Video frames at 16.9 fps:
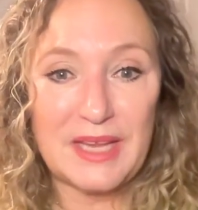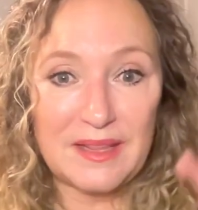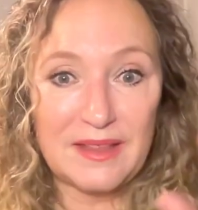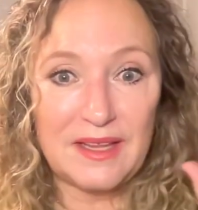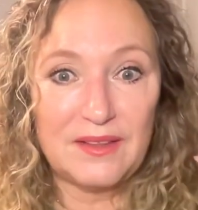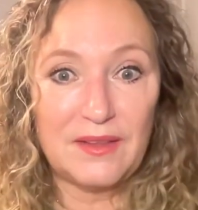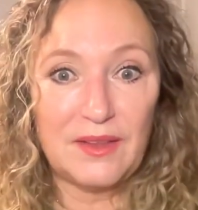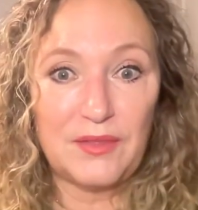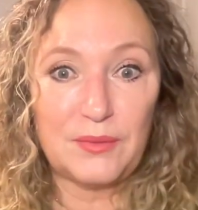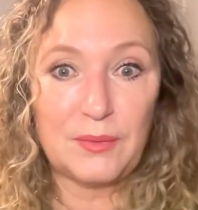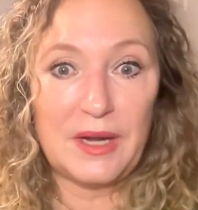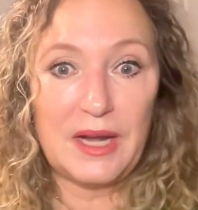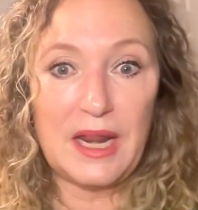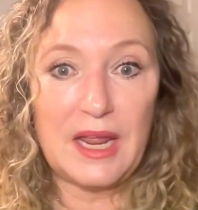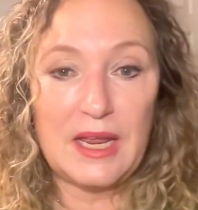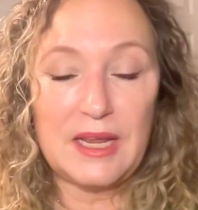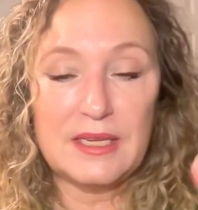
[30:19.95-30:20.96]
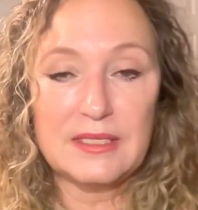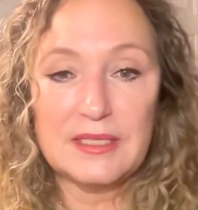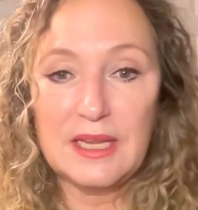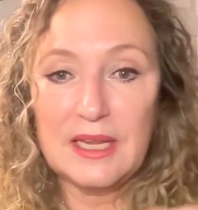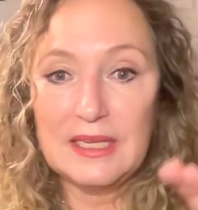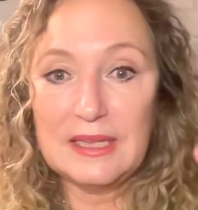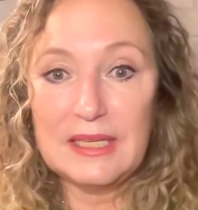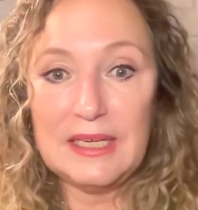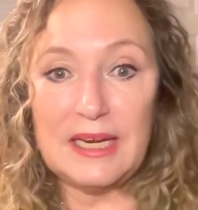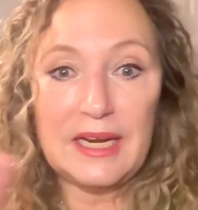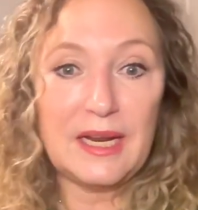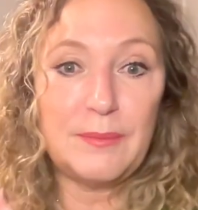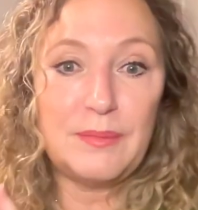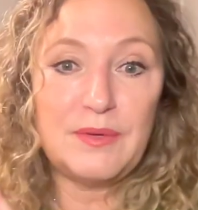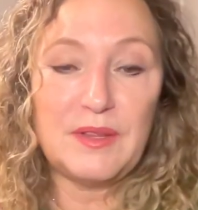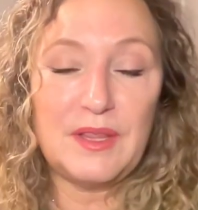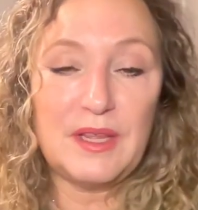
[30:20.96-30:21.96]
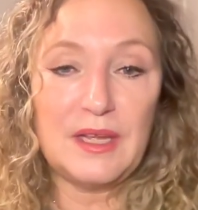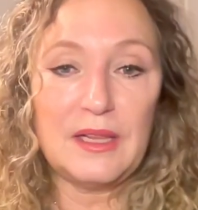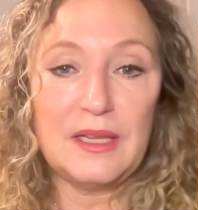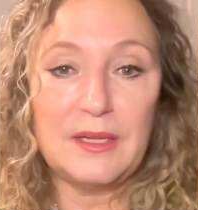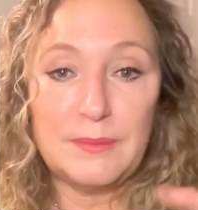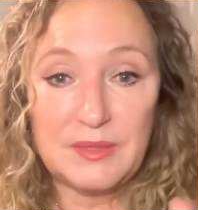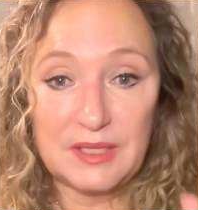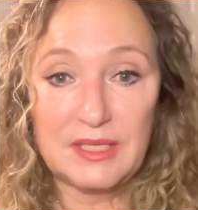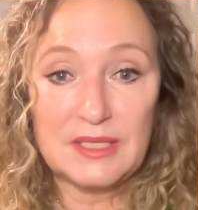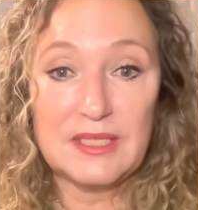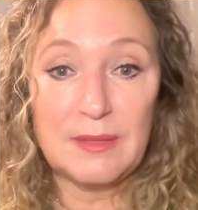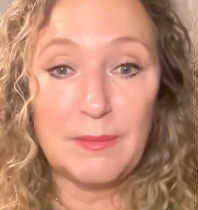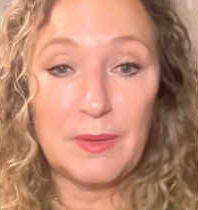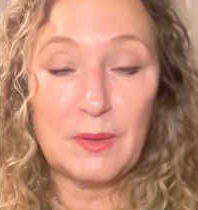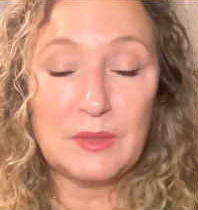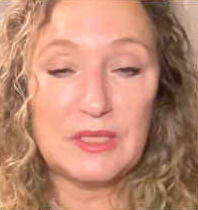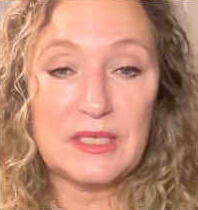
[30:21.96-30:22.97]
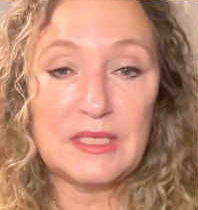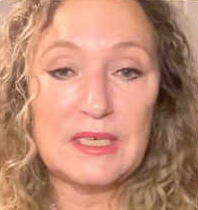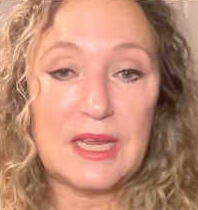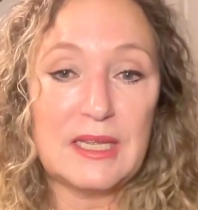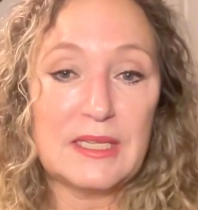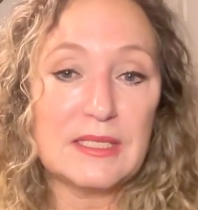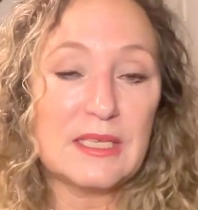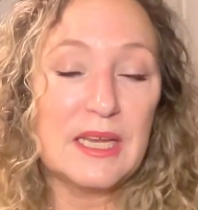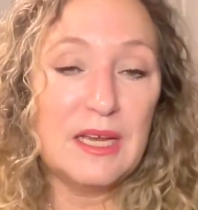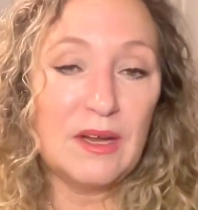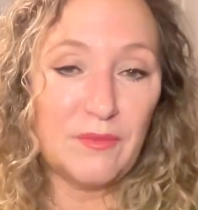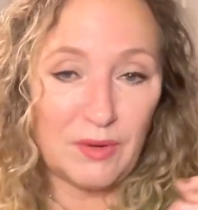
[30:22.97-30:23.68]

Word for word: and then the three days leading up to the eclipse is the most intense.